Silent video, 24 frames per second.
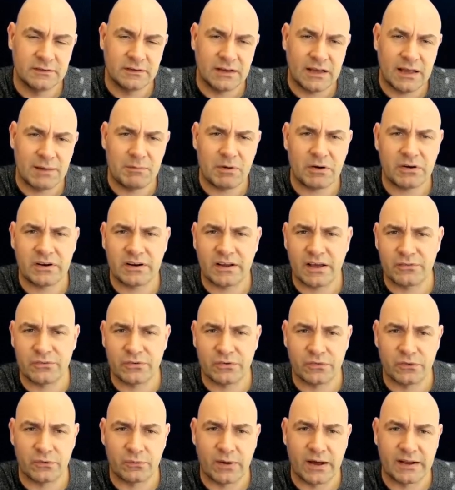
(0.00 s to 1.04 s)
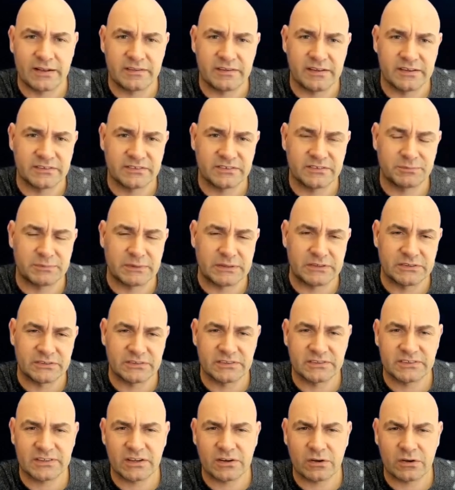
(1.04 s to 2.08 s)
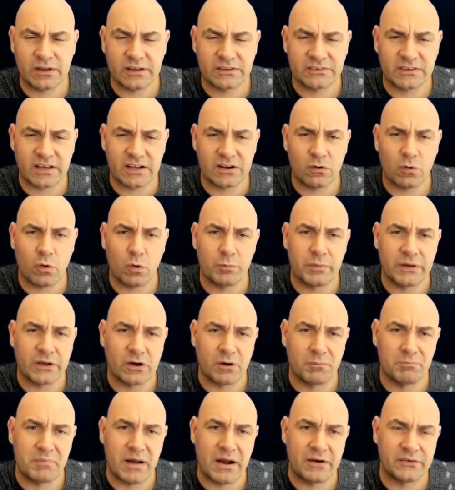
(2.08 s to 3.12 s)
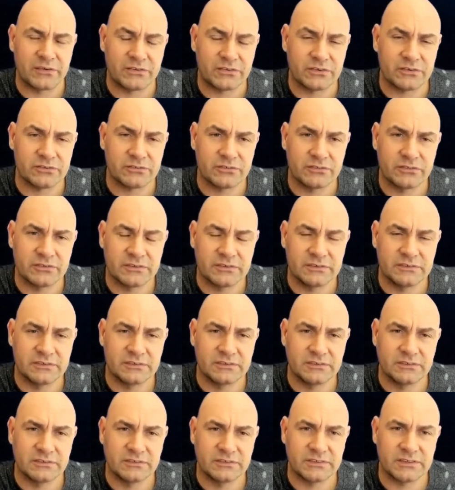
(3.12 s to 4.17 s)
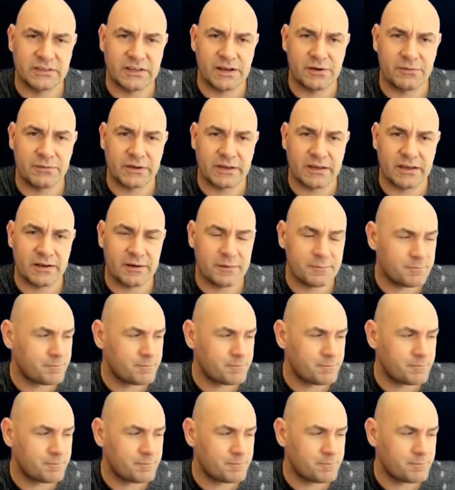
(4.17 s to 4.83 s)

I'm not going to go through the write tests because it's gonna all be comparative. So here we go.